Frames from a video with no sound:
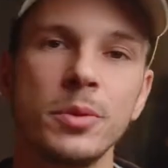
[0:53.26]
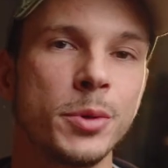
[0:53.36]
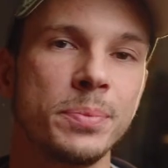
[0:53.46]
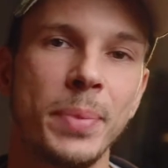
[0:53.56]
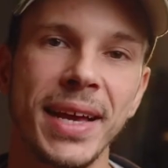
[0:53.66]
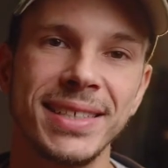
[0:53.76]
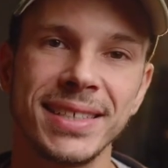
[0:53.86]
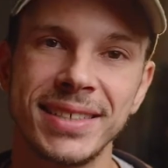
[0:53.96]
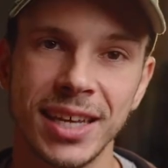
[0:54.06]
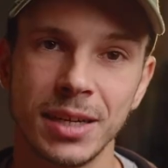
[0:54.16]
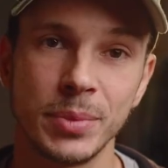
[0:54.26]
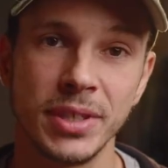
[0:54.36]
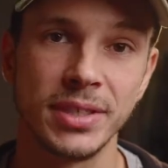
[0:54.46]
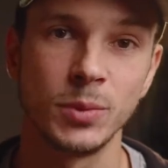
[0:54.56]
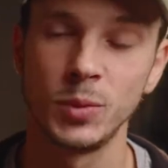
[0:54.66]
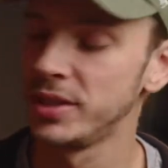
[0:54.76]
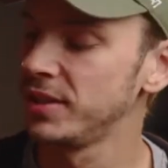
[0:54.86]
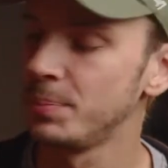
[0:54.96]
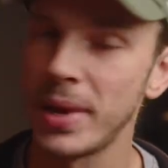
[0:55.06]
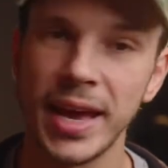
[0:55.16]
the most basic setup is with
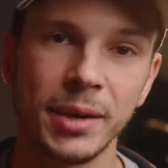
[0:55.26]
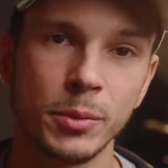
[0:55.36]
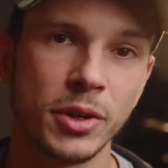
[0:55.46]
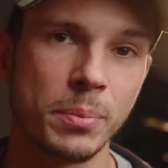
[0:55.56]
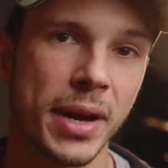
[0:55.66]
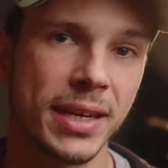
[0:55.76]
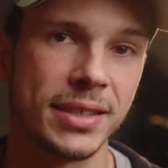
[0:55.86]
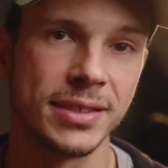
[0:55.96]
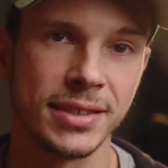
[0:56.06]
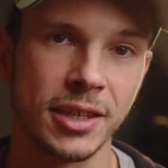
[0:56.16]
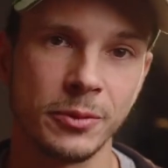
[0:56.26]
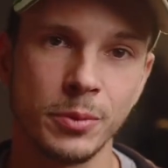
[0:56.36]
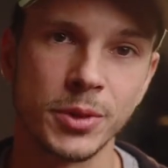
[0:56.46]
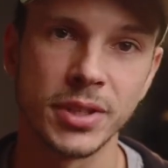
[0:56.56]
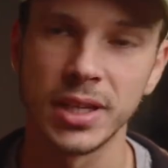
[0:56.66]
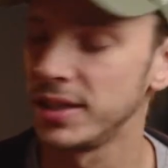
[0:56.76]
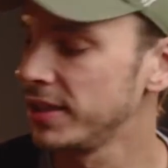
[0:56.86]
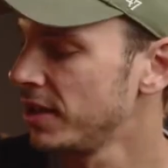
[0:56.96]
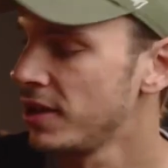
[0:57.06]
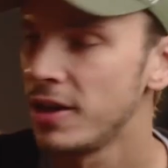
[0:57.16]
the pan motor by itself, most
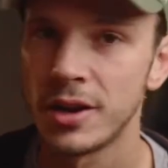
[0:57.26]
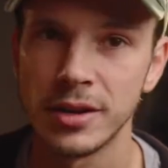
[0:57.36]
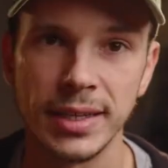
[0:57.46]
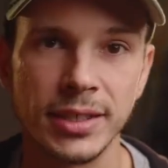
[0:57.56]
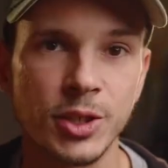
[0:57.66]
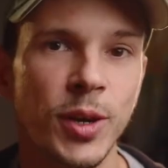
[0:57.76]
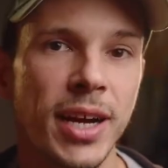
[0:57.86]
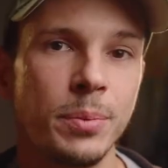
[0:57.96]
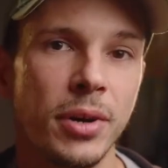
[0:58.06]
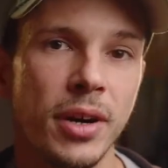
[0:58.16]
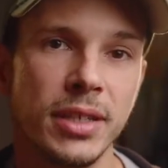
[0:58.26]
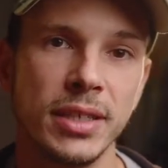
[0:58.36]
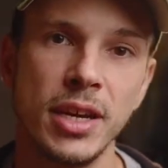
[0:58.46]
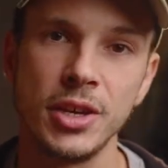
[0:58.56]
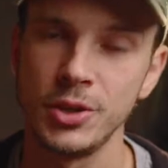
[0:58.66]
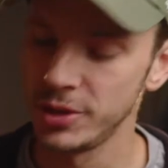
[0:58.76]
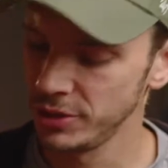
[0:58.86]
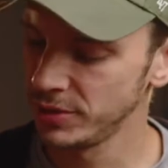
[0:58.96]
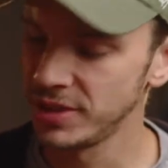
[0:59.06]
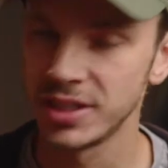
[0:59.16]
likely on a tripod, and you can
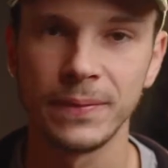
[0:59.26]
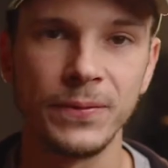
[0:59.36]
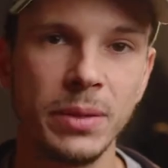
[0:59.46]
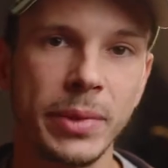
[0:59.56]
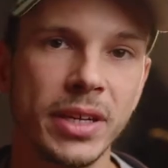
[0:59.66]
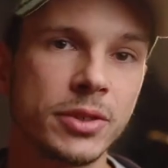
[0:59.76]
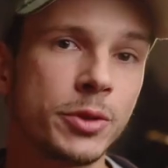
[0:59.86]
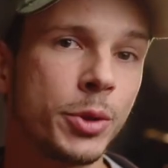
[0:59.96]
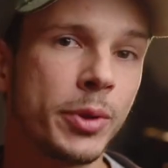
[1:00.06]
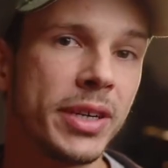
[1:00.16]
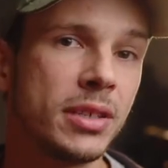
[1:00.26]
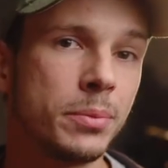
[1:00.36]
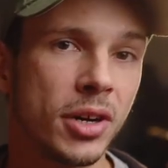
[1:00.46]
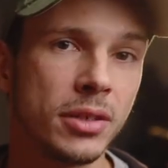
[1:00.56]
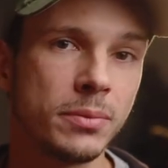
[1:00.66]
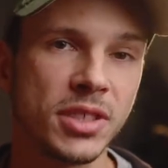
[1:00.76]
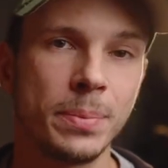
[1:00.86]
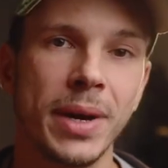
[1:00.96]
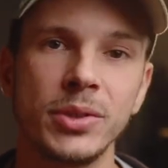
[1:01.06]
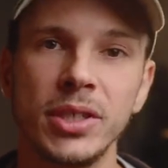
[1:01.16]
use this female screw thread in the bottom to
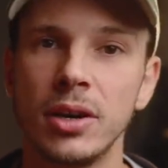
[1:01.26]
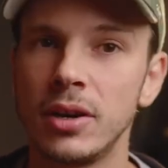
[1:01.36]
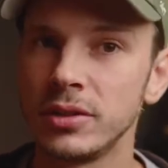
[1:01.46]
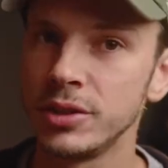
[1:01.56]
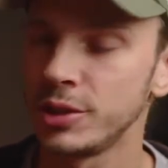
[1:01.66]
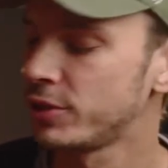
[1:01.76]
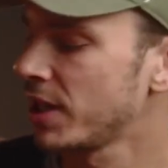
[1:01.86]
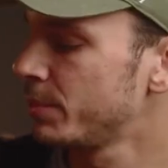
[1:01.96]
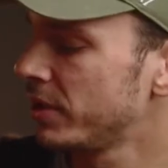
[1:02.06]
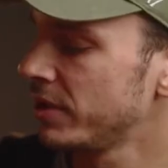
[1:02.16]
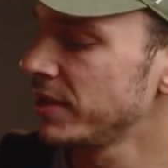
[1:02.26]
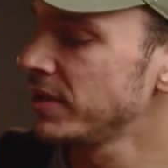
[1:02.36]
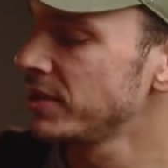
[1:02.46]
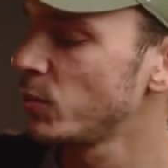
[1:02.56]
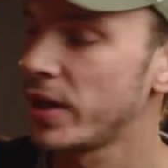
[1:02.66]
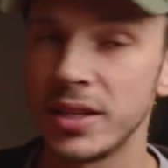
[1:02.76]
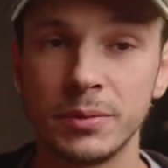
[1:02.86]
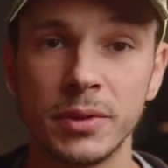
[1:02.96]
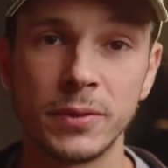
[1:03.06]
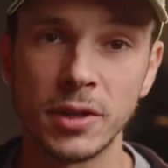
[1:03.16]
mount it onto your tripod, and this is where the
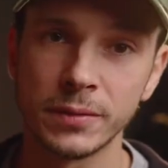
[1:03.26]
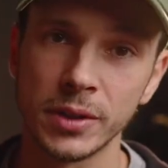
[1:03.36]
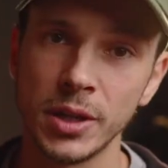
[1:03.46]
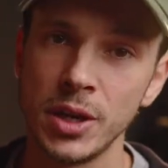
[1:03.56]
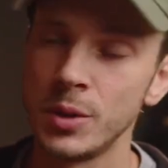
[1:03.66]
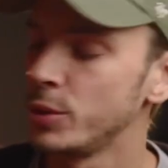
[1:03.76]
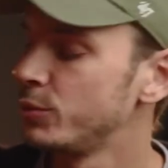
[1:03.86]
revolver would